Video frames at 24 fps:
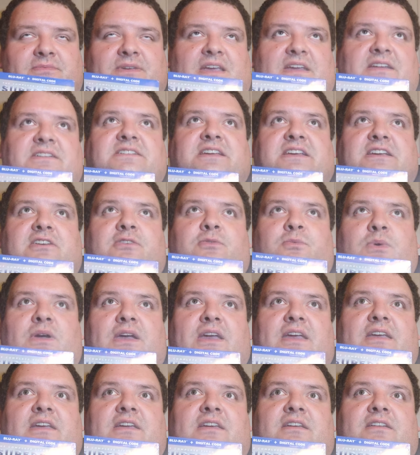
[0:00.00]
me. I take
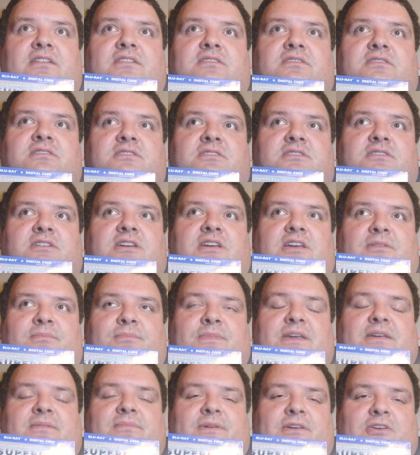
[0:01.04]
away and
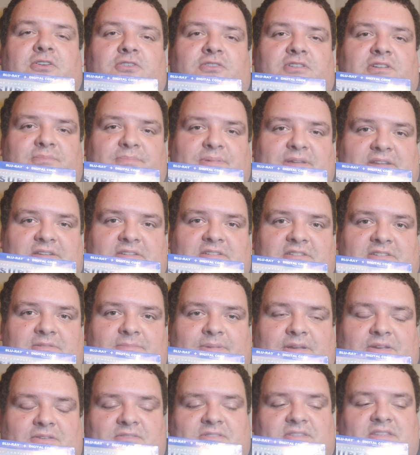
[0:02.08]
make my own opinion
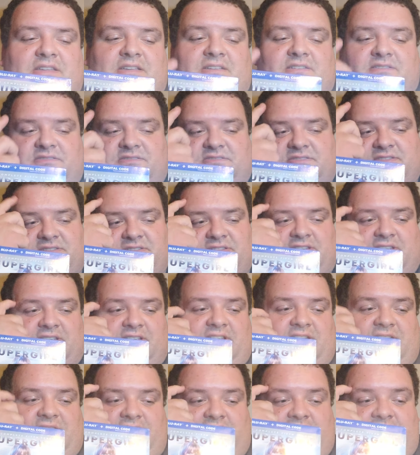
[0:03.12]
about things.
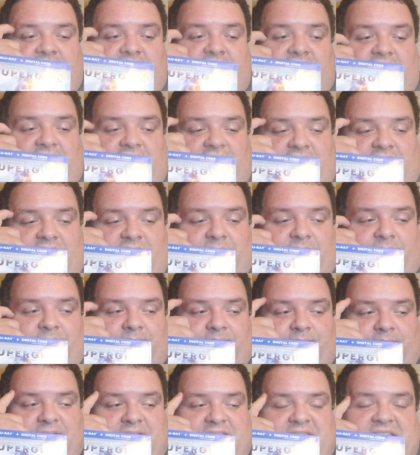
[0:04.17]

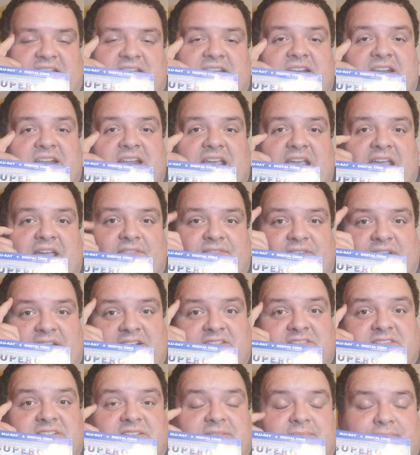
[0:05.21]
But they did have
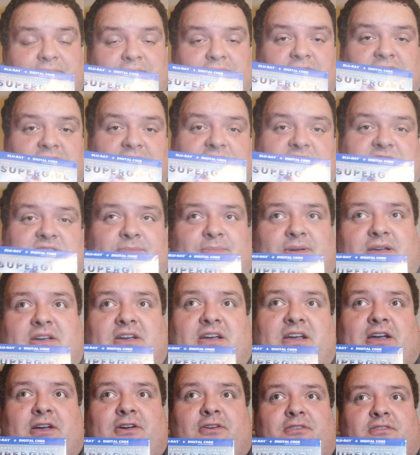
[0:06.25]
excellent points about
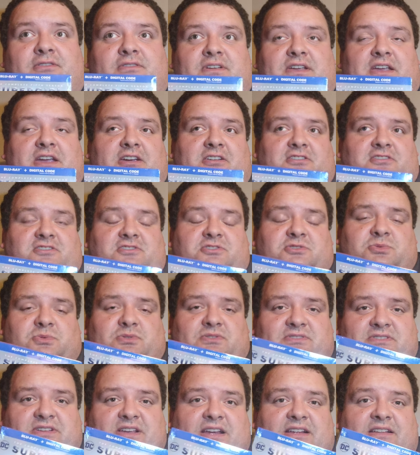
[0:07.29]
how characters were
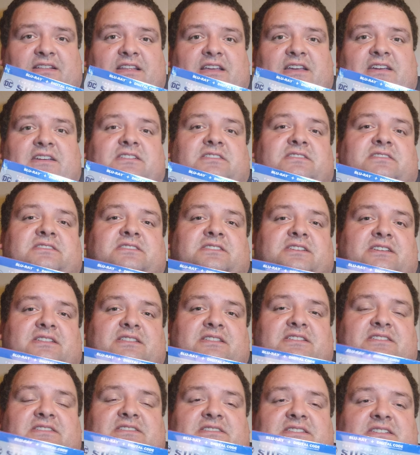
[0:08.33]
sidelined in
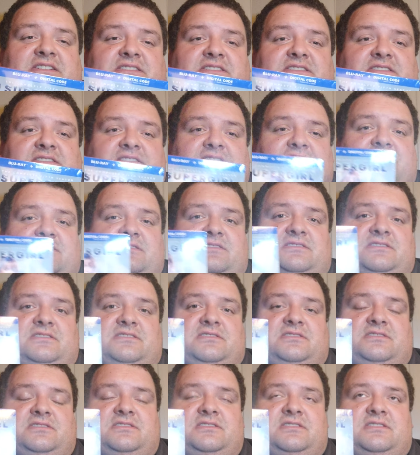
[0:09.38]
the season,
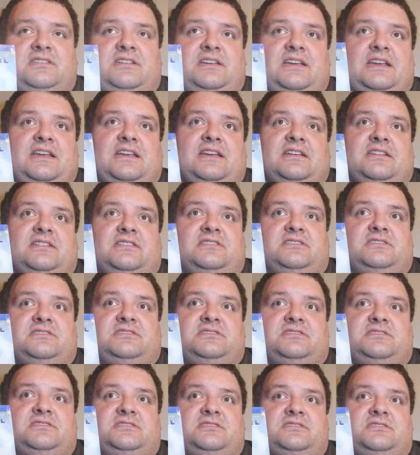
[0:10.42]

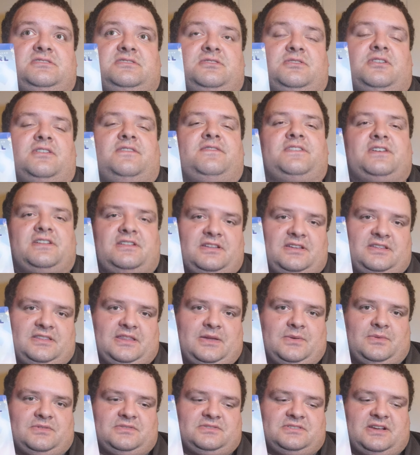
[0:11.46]
and or it felt like they
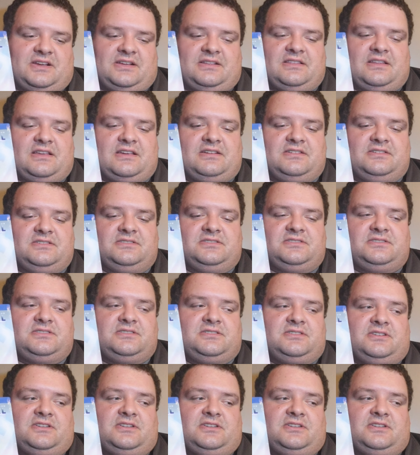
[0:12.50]
were sidelined.